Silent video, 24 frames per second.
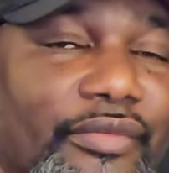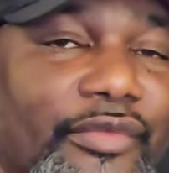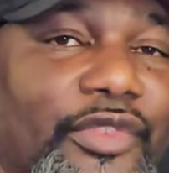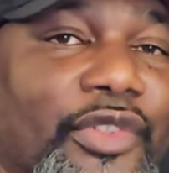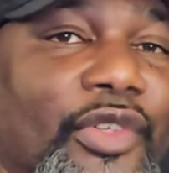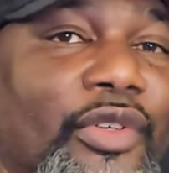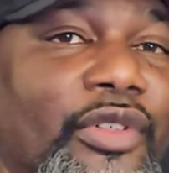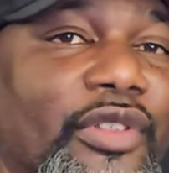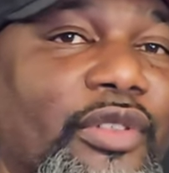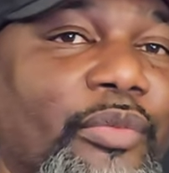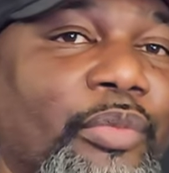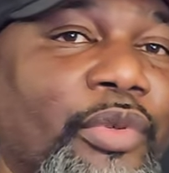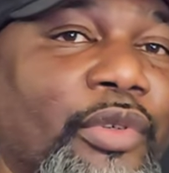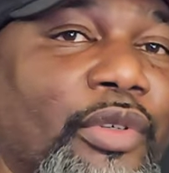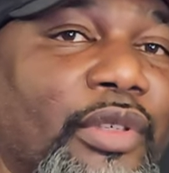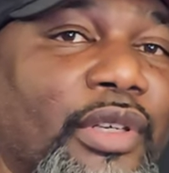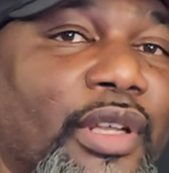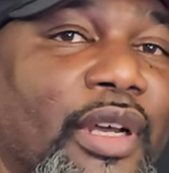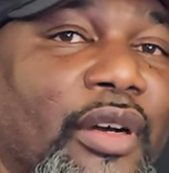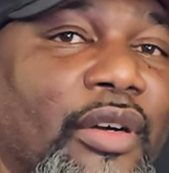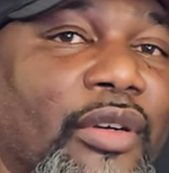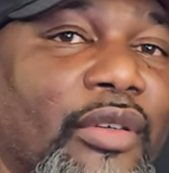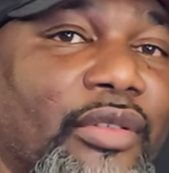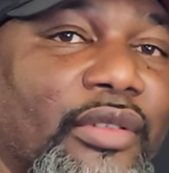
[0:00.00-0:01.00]
Georgia
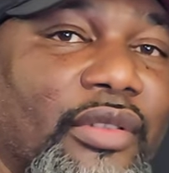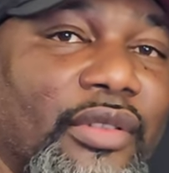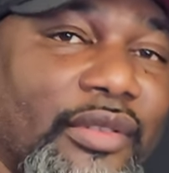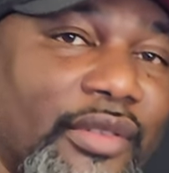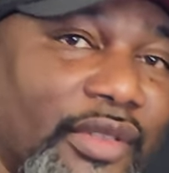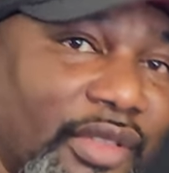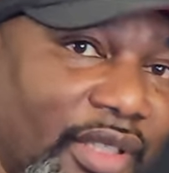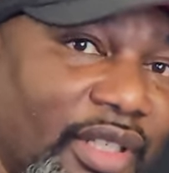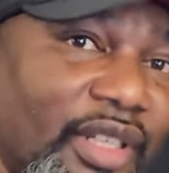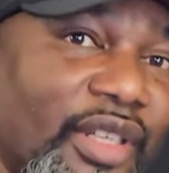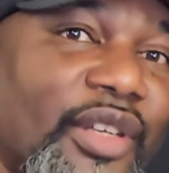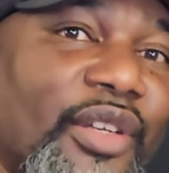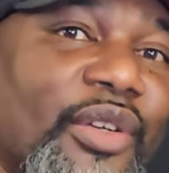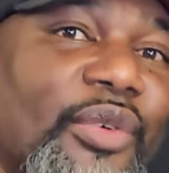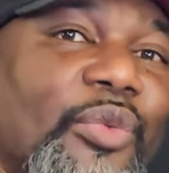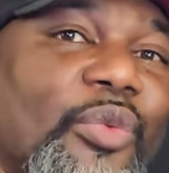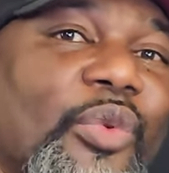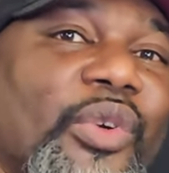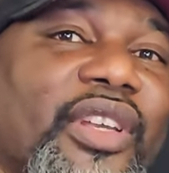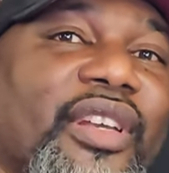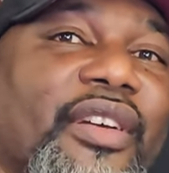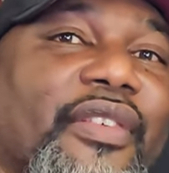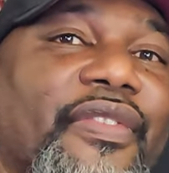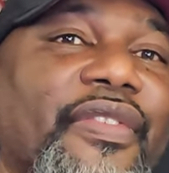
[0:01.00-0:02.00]
Bulldogs,
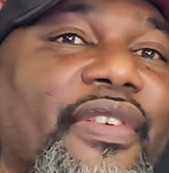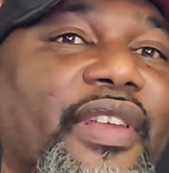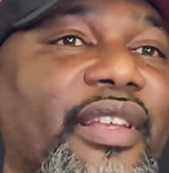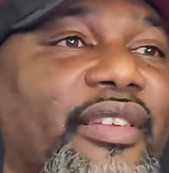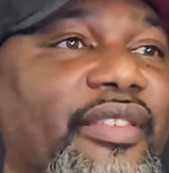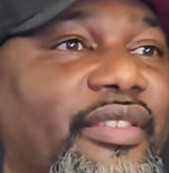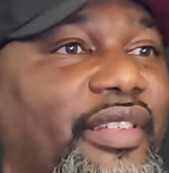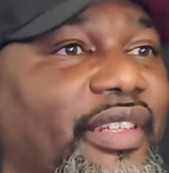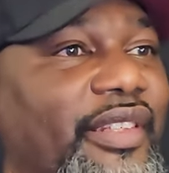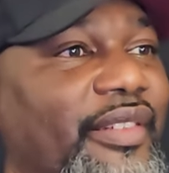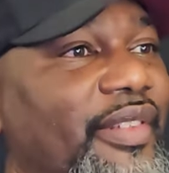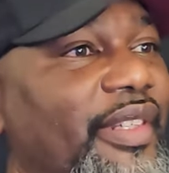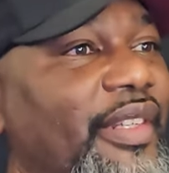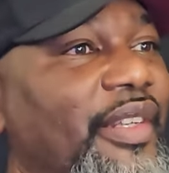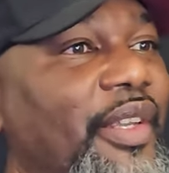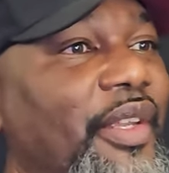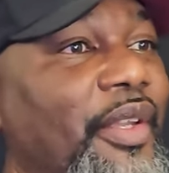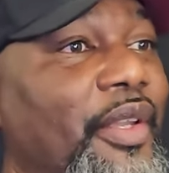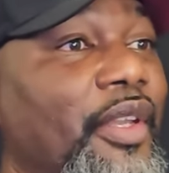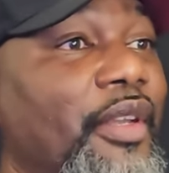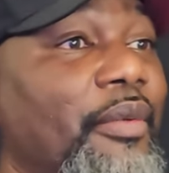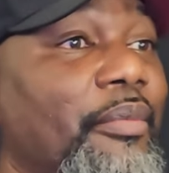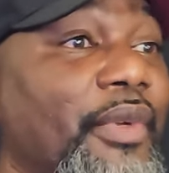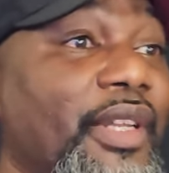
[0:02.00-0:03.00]
we'll fix it.
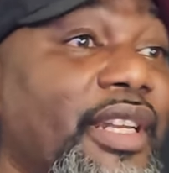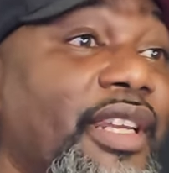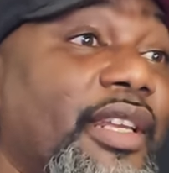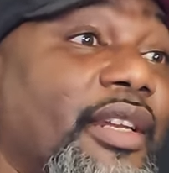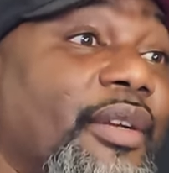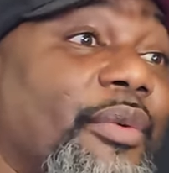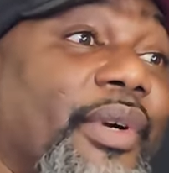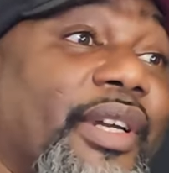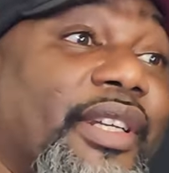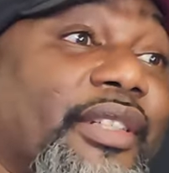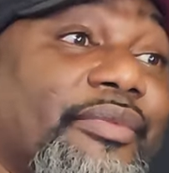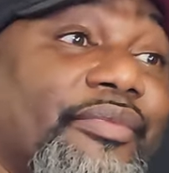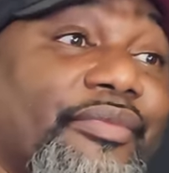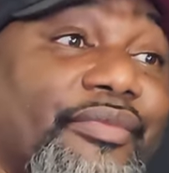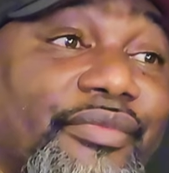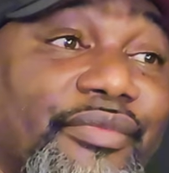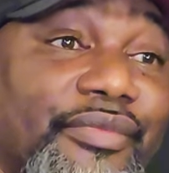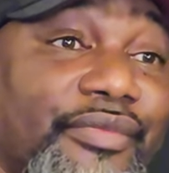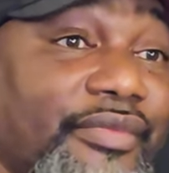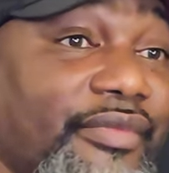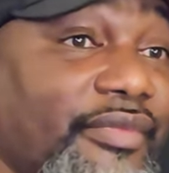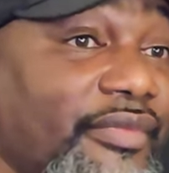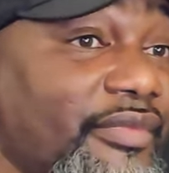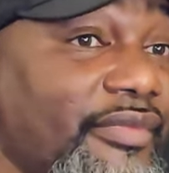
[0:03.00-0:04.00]
But anyway,
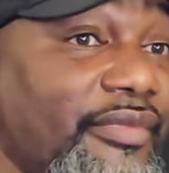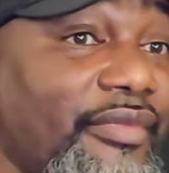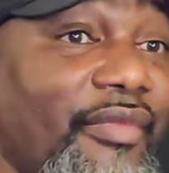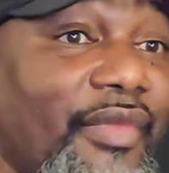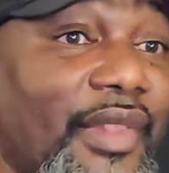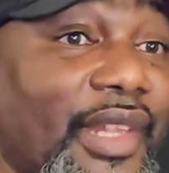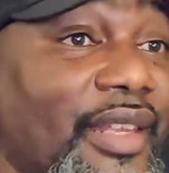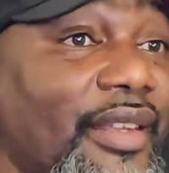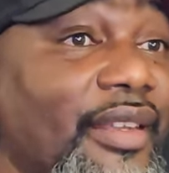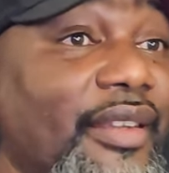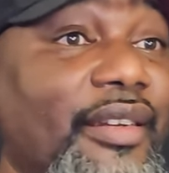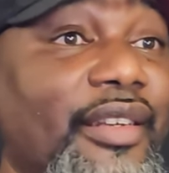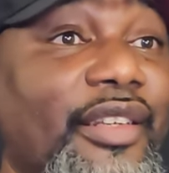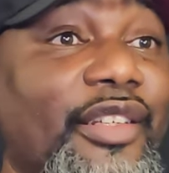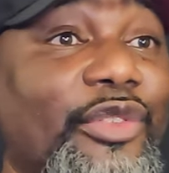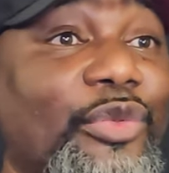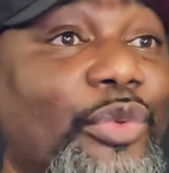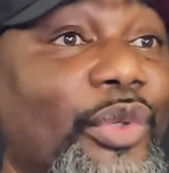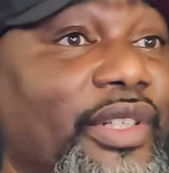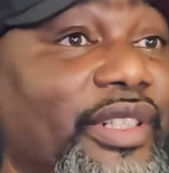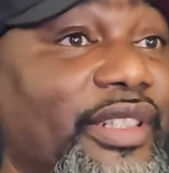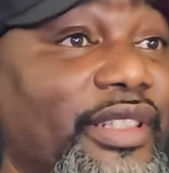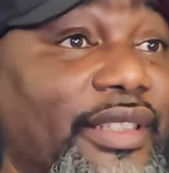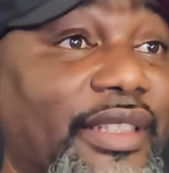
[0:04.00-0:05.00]
it is
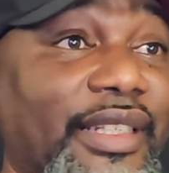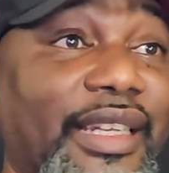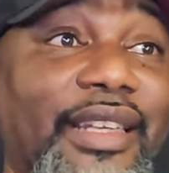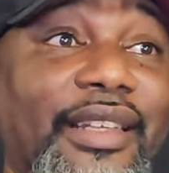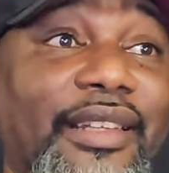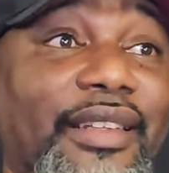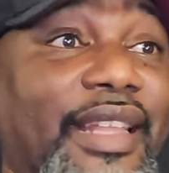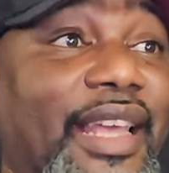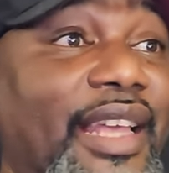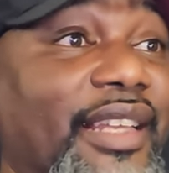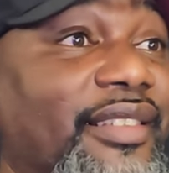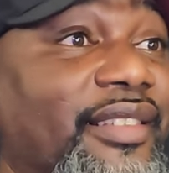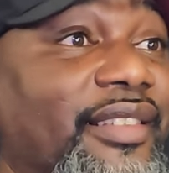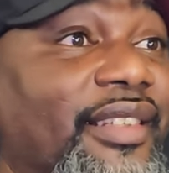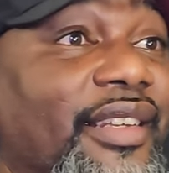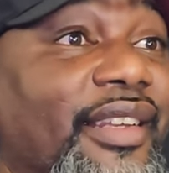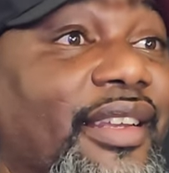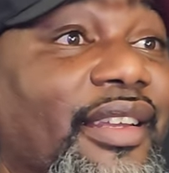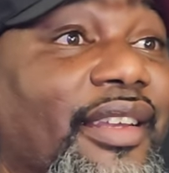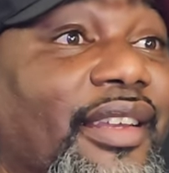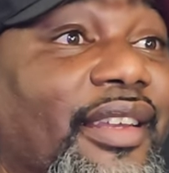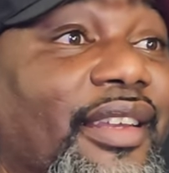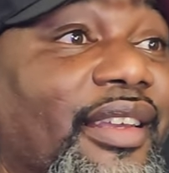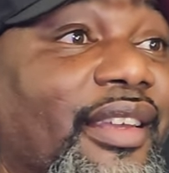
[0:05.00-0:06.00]
what it is.
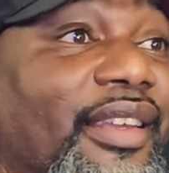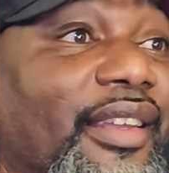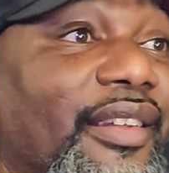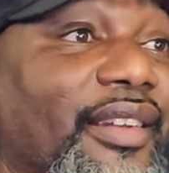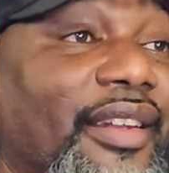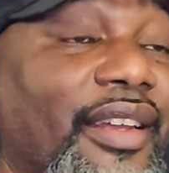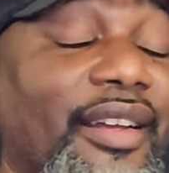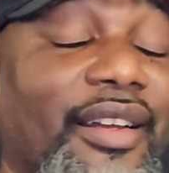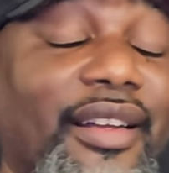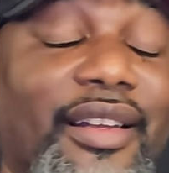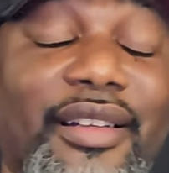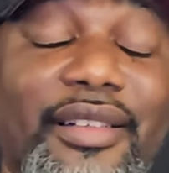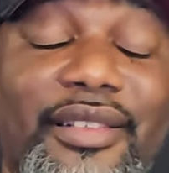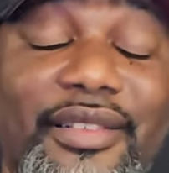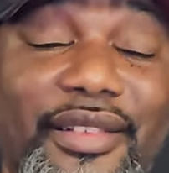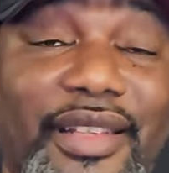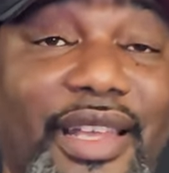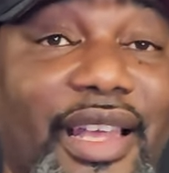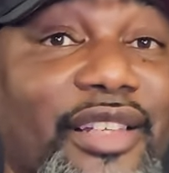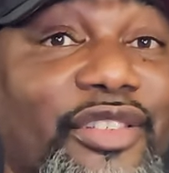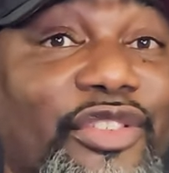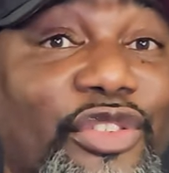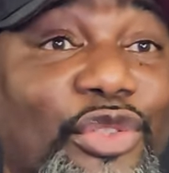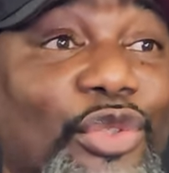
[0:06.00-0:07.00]
And
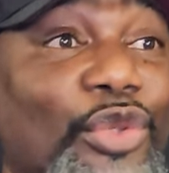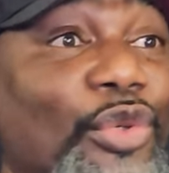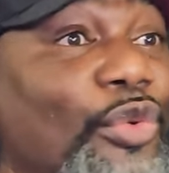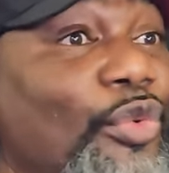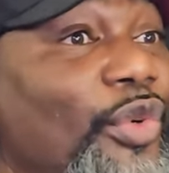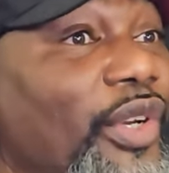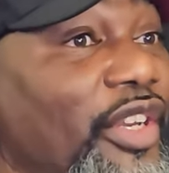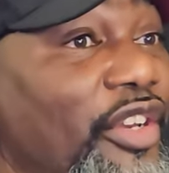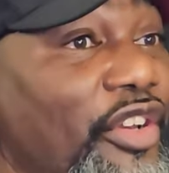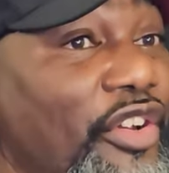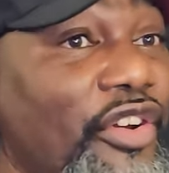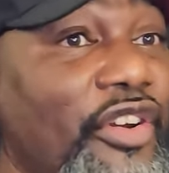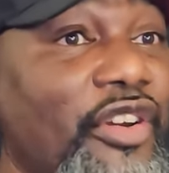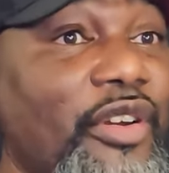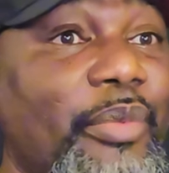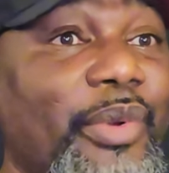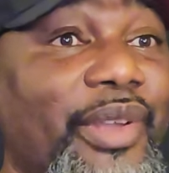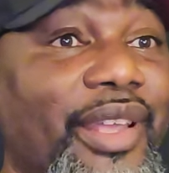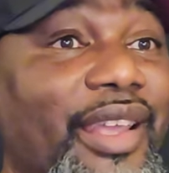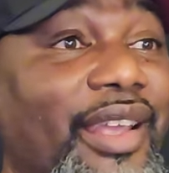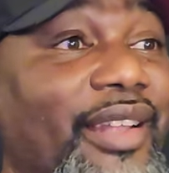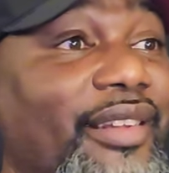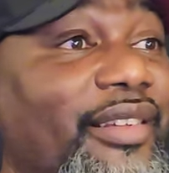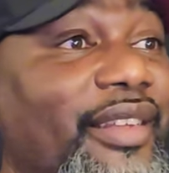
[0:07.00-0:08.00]
that's what
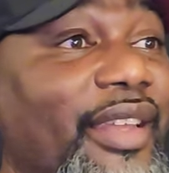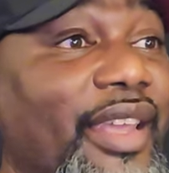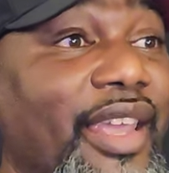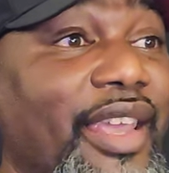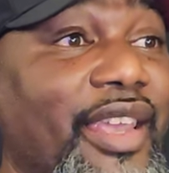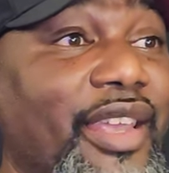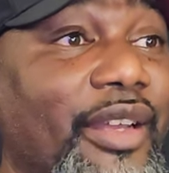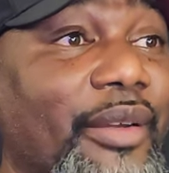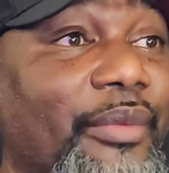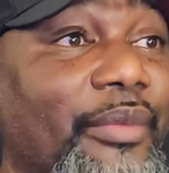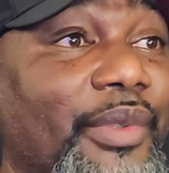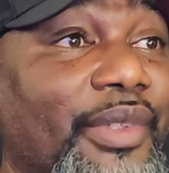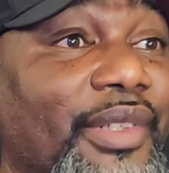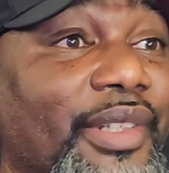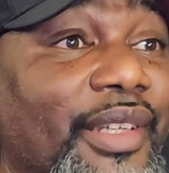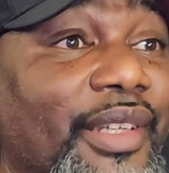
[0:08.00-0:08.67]
Kirby at the helm.